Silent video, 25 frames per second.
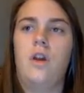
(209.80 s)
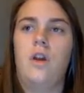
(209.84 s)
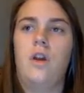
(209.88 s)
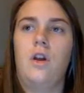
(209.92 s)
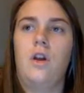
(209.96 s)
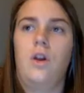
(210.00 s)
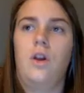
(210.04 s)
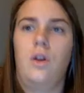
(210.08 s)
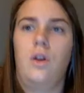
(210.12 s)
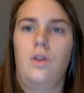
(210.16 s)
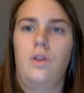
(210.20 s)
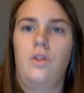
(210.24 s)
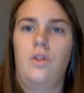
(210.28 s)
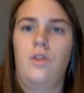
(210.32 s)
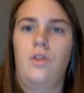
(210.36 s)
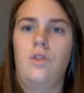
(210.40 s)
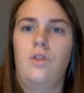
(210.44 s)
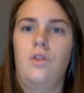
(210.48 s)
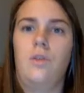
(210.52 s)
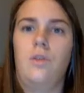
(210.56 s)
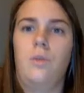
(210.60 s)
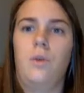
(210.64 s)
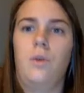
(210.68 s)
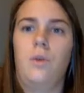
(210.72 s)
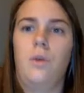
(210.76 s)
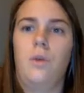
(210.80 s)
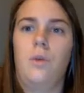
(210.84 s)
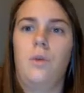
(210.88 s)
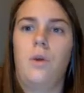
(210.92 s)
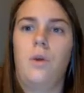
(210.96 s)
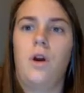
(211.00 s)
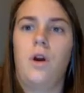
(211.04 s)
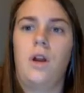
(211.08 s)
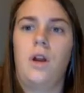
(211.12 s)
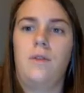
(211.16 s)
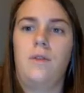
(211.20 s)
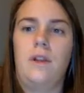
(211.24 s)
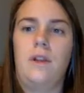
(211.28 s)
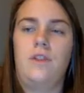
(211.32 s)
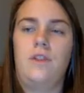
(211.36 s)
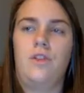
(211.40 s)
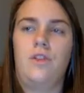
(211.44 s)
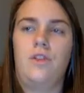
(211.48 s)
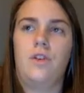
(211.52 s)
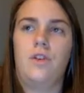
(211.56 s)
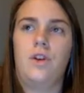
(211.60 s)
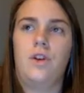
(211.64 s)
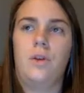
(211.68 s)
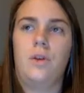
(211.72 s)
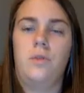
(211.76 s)
Who's doing what part of each
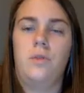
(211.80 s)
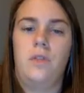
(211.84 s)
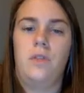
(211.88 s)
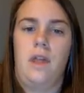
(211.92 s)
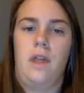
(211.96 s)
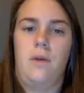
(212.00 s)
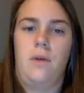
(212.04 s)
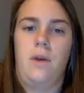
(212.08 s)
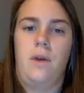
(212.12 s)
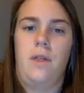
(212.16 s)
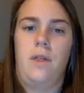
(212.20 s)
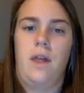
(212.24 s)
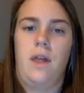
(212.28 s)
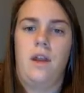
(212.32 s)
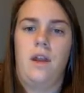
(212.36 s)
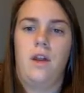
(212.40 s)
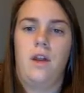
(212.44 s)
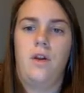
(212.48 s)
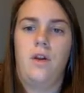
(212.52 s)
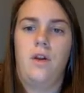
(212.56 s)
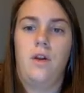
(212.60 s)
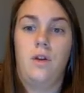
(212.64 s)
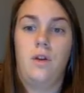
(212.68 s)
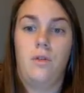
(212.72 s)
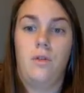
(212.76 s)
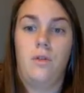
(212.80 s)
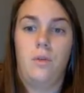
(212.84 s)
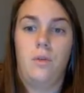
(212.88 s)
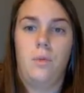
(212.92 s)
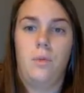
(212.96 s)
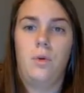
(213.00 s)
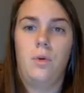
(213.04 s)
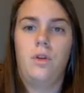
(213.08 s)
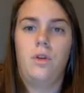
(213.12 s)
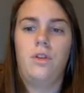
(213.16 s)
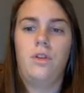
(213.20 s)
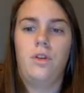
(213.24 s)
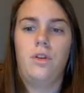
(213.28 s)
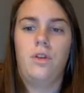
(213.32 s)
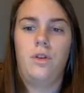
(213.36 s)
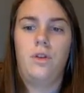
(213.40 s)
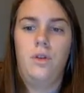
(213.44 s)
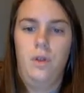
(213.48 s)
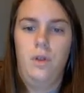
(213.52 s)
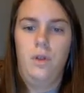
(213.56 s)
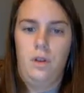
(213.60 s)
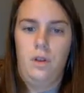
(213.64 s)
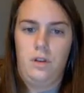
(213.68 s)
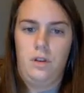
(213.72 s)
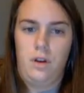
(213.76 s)
group, so that way they know who to report to,
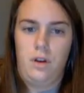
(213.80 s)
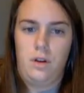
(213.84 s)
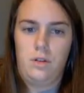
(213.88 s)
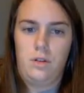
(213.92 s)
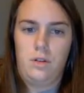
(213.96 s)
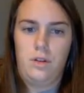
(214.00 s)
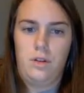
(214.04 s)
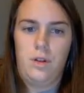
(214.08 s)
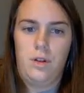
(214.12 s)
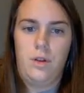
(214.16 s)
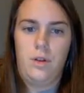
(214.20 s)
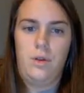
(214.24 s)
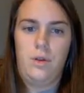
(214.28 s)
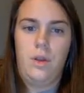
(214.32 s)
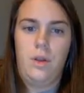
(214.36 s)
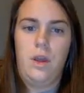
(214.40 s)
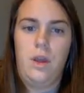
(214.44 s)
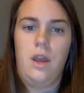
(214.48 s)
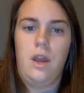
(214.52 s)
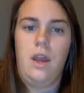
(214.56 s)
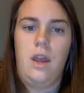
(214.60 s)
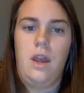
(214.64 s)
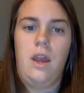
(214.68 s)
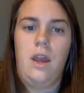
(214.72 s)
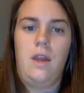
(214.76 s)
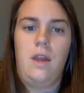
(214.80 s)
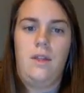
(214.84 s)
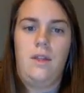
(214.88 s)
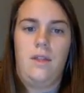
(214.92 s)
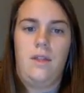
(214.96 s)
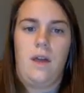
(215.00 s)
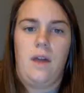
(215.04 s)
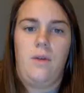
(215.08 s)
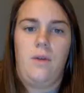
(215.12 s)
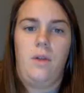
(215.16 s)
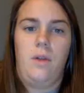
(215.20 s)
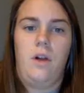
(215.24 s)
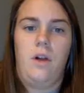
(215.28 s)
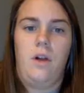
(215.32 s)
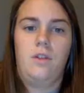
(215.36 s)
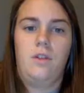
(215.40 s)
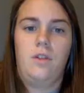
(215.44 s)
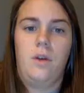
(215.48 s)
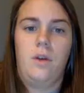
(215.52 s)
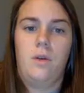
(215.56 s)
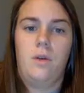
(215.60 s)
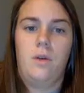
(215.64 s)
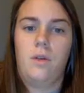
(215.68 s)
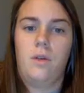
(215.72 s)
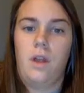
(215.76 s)
who to talk to, and then that
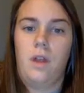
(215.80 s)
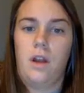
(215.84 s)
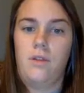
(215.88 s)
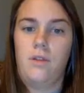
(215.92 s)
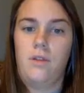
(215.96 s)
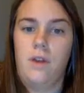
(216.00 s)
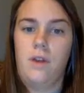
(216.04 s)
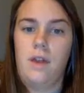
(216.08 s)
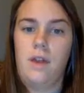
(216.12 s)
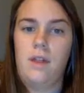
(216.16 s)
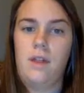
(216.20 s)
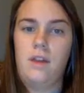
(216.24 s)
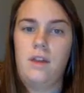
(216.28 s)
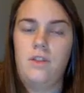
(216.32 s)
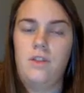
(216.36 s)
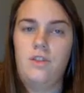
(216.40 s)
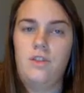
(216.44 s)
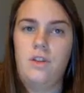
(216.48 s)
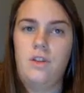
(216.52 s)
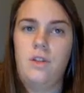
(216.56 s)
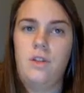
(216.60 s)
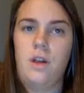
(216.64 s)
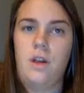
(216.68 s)
will clarify the issue.